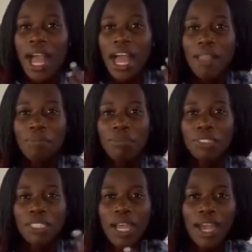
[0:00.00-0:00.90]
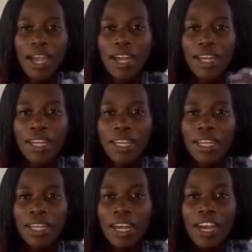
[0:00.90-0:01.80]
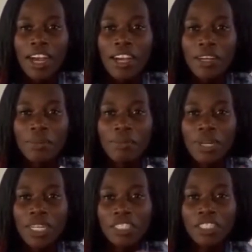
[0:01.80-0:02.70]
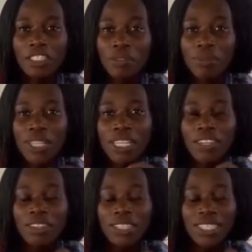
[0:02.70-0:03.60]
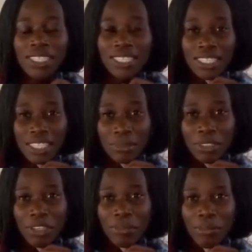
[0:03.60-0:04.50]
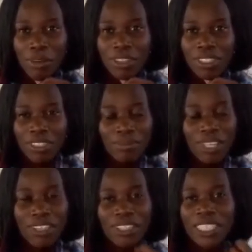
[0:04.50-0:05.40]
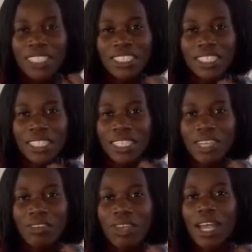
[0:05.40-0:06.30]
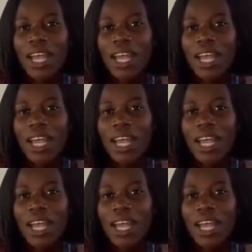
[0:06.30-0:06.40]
I'll put her YouTube link on the description box below. Just check it out.